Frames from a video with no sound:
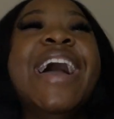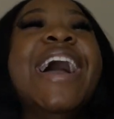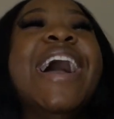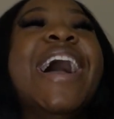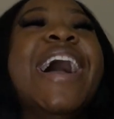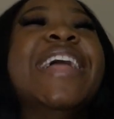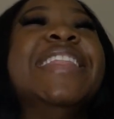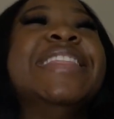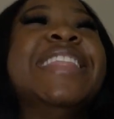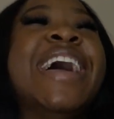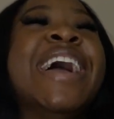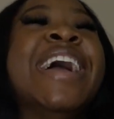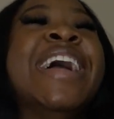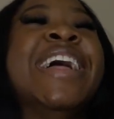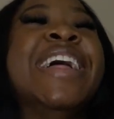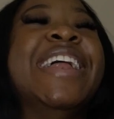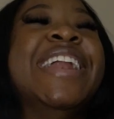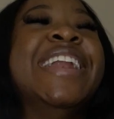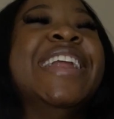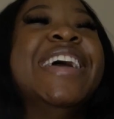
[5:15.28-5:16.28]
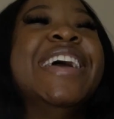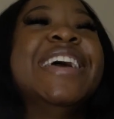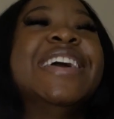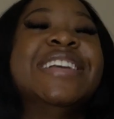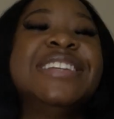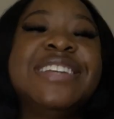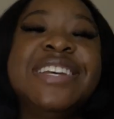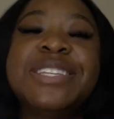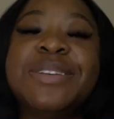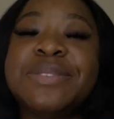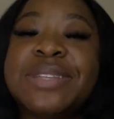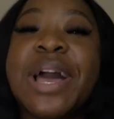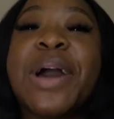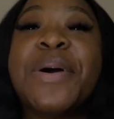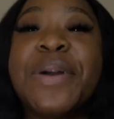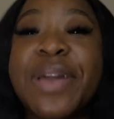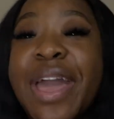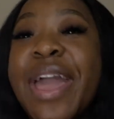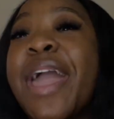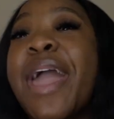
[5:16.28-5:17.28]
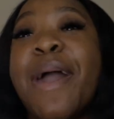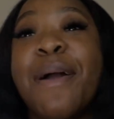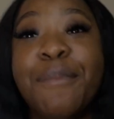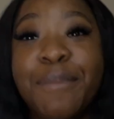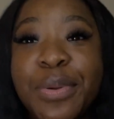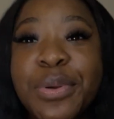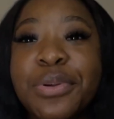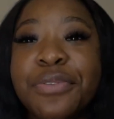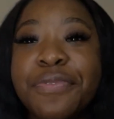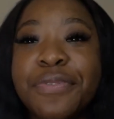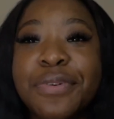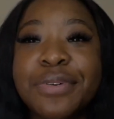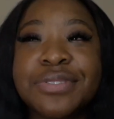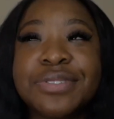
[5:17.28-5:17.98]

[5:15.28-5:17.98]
And then Jesse was like, oh yeah, yeah, beautiful.